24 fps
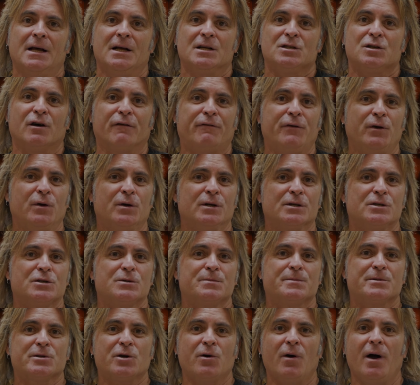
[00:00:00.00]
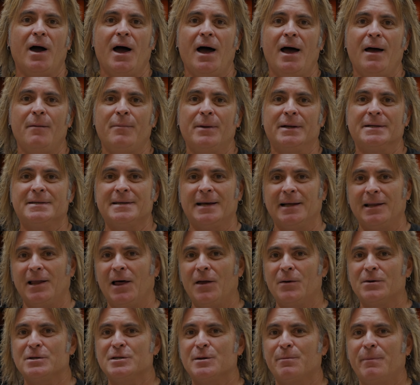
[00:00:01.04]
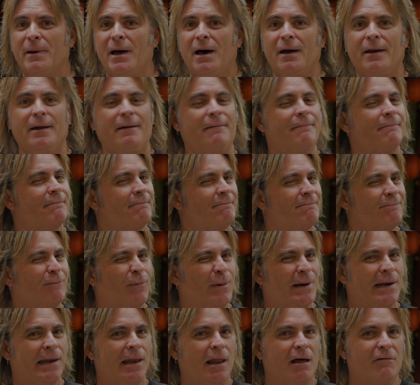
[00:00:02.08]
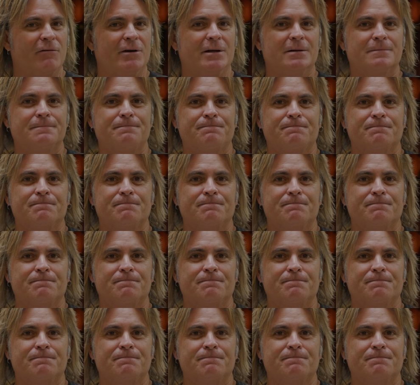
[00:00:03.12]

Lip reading: So if you could subscribe and tell others about it, we'd love it.